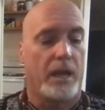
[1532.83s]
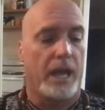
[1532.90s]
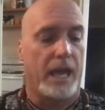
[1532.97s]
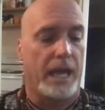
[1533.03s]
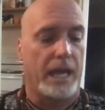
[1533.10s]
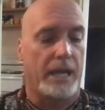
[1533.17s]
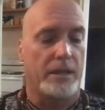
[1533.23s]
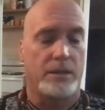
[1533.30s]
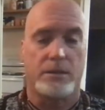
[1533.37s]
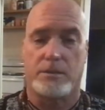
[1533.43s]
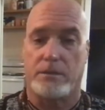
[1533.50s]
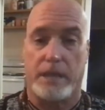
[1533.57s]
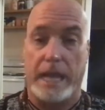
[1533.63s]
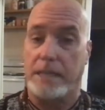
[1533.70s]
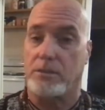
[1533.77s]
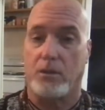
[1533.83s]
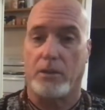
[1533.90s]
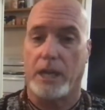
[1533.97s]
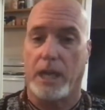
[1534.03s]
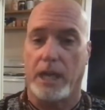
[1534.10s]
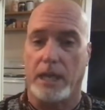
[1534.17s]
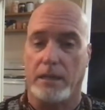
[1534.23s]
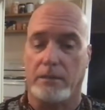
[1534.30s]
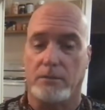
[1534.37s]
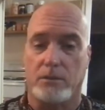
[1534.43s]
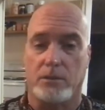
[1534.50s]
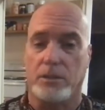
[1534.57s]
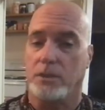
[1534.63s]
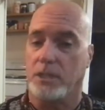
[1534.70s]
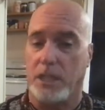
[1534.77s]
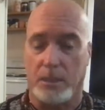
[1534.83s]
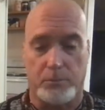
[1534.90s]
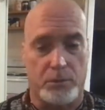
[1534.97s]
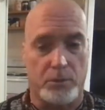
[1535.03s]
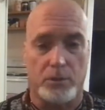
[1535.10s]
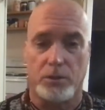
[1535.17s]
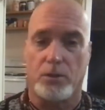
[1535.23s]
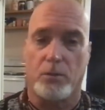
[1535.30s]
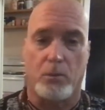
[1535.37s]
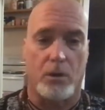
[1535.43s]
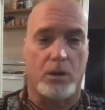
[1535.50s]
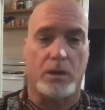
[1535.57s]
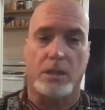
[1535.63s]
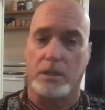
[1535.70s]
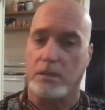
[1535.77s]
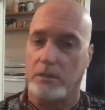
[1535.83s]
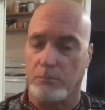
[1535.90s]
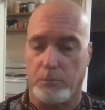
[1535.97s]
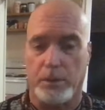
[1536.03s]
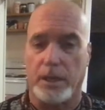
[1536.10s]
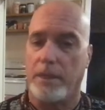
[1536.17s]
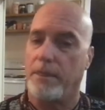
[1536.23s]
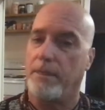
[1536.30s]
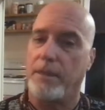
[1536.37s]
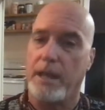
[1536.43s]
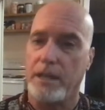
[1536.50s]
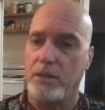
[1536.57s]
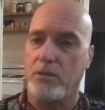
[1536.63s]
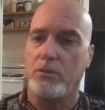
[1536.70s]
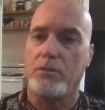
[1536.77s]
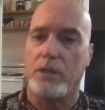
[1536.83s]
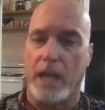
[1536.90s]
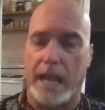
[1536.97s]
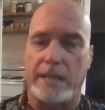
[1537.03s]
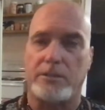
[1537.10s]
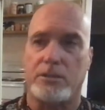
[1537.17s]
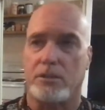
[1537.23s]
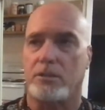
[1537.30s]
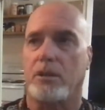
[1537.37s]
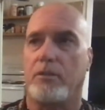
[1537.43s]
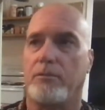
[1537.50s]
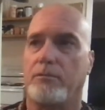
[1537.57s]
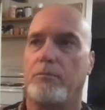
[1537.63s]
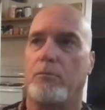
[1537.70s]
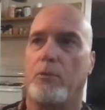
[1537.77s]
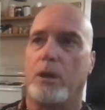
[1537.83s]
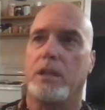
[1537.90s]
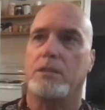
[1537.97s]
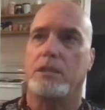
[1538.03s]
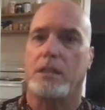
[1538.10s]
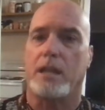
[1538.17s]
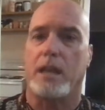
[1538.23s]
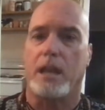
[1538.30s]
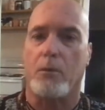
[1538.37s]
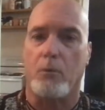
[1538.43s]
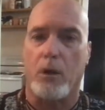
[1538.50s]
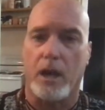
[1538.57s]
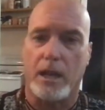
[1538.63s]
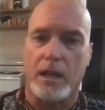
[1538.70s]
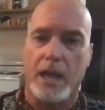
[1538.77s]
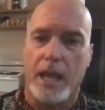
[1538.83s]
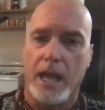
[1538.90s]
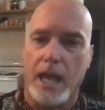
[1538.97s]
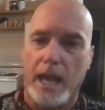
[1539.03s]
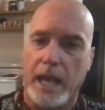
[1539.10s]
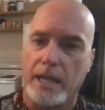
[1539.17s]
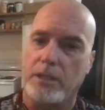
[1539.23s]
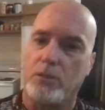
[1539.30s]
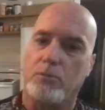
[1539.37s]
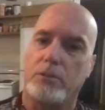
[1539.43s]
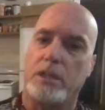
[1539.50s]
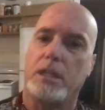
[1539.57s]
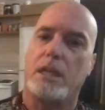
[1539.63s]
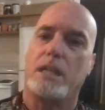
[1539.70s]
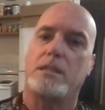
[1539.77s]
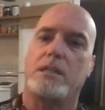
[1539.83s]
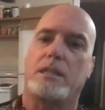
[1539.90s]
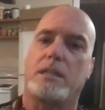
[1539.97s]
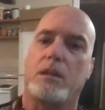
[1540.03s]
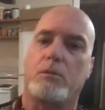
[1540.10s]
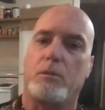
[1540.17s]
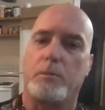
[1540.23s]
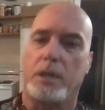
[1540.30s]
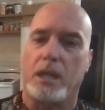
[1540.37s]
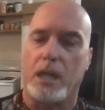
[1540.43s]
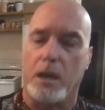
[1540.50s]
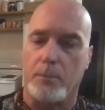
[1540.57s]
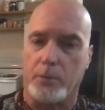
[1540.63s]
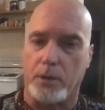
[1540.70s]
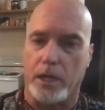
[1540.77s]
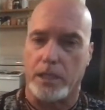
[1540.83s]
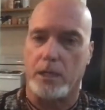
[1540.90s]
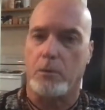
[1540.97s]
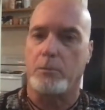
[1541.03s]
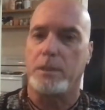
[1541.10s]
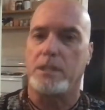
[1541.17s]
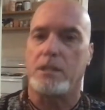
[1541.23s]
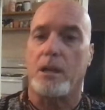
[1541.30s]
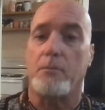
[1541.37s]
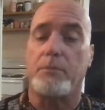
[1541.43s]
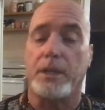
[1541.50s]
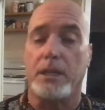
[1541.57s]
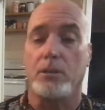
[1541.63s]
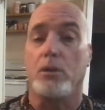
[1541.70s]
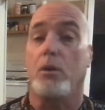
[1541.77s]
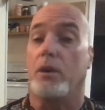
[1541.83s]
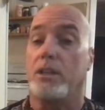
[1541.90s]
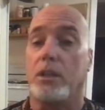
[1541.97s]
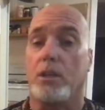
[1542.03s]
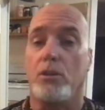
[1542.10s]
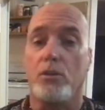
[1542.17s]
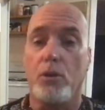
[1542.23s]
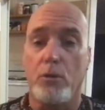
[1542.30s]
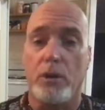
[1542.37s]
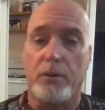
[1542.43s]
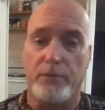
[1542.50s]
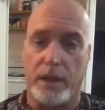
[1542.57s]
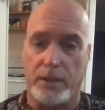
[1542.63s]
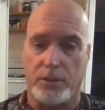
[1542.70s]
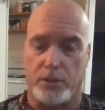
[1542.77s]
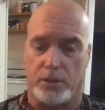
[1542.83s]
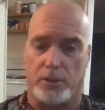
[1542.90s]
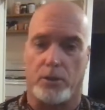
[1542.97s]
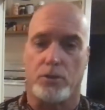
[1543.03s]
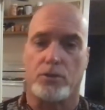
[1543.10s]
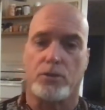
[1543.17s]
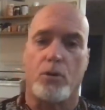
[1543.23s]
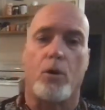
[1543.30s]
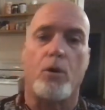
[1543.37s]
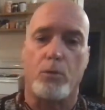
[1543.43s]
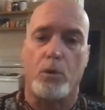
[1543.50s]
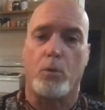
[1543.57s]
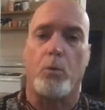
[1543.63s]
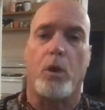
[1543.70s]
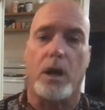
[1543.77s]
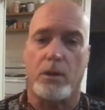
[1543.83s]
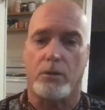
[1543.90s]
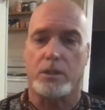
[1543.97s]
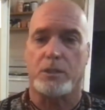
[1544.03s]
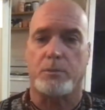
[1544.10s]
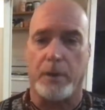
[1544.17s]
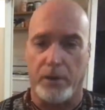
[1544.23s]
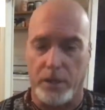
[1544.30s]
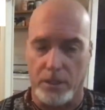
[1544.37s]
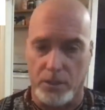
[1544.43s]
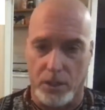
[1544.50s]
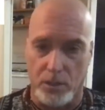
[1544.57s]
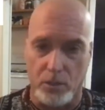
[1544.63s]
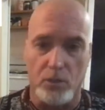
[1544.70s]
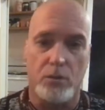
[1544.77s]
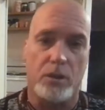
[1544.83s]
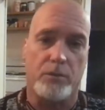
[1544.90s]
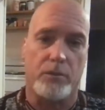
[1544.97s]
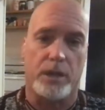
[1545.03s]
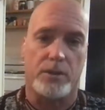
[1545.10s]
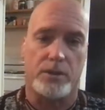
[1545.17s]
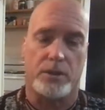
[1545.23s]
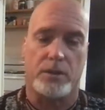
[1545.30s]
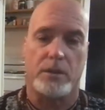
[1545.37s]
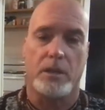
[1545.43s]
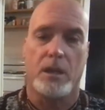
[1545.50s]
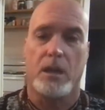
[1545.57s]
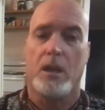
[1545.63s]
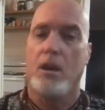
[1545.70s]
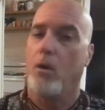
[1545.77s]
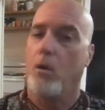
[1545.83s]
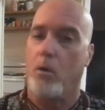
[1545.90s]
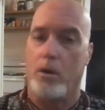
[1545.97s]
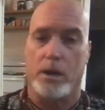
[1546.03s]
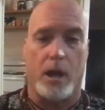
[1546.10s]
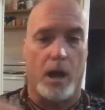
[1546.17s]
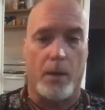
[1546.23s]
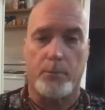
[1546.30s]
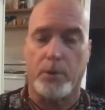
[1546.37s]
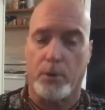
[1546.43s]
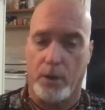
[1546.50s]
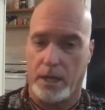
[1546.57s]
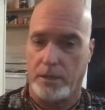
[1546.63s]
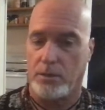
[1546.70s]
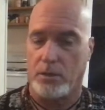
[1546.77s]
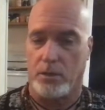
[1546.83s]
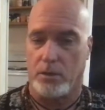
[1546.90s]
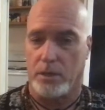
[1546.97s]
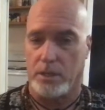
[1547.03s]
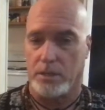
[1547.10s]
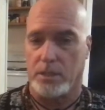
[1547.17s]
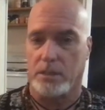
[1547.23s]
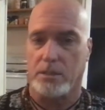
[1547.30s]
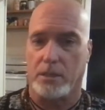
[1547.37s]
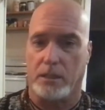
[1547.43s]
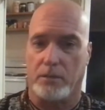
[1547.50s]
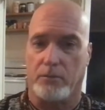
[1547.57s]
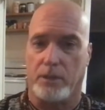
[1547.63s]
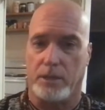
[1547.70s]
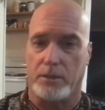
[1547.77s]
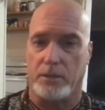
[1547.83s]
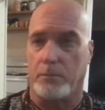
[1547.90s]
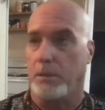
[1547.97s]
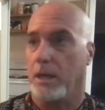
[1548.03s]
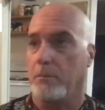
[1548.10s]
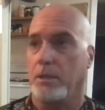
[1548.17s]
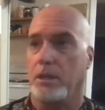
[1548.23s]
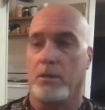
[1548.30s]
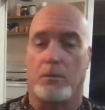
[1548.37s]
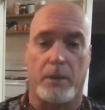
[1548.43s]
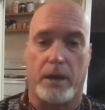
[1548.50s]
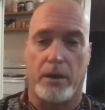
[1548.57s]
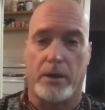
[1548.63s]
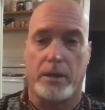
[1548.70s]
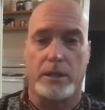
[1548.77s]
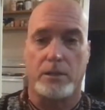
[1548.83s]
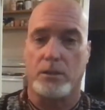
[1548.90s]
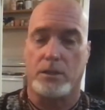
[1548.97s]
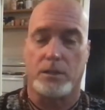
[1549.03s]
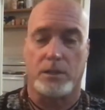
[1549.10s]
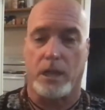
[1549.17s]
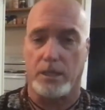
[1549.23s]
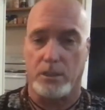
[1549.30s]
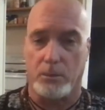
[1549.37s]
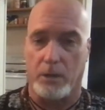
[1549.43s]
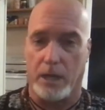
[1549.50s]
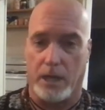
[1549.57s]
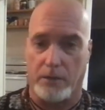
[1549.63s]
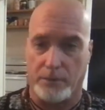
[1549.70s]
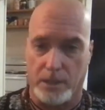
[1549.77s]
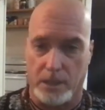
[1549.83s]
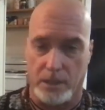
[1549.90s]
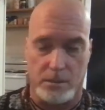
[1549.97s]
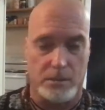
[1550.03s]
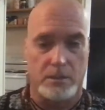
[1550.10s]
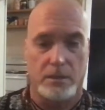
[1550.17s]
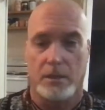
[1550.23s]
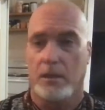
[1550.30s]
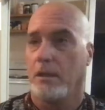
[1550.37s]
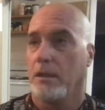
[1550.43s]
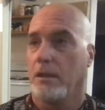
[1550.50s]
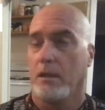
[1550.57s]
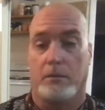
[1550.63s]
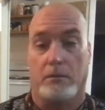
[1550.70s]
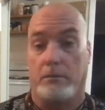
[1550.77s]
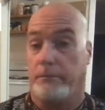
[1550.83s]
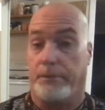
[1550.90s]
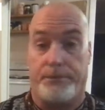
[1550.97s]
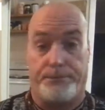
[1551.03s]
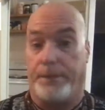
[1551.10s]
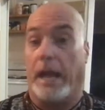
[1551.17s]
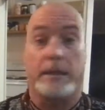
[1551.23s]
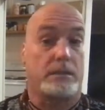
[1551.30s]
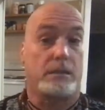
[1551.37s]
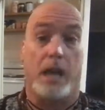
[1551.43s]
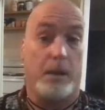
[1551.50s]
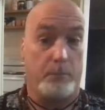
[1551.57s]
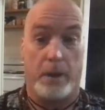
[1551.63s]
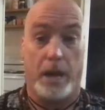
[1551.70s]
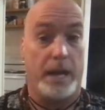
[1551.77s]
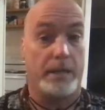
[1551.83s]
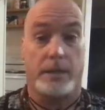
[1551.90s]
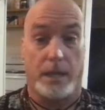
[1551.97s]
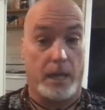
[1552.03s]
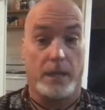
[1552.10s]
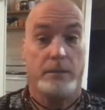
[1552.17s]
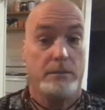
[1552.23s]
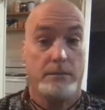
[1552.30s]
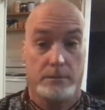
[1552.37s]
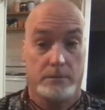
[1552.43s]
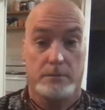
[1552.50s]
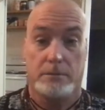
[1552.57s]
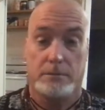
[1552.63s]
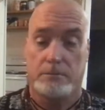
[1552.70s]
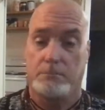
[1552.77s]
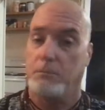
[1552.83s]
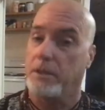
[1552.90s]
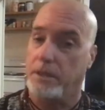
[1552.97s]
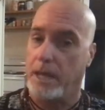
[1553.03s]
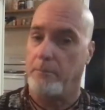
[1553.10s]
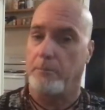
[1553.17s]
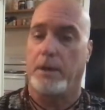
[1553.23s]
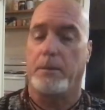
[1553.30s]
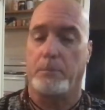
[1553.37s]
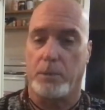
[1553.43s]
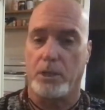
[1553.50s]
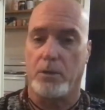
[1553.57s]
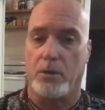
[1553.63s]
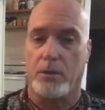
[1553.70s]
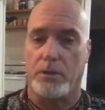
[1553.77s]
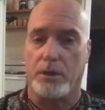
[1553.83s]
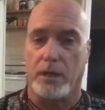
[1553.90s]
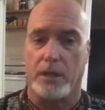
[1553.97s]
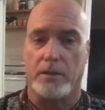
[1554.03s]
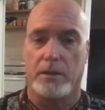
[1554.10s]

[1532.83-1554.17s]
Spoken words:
And that's okay. You just keep doing your work. But then you ask yourself, what is it that I want? And you'll realize that there will be an upgrade. There'll be something new. It's a new adventure. Your soul will want to experience a new adventure or an upgrade to your existing adventure. Maybe you're married and you decide you want to have kids. That's not my thing, but that might be your thing.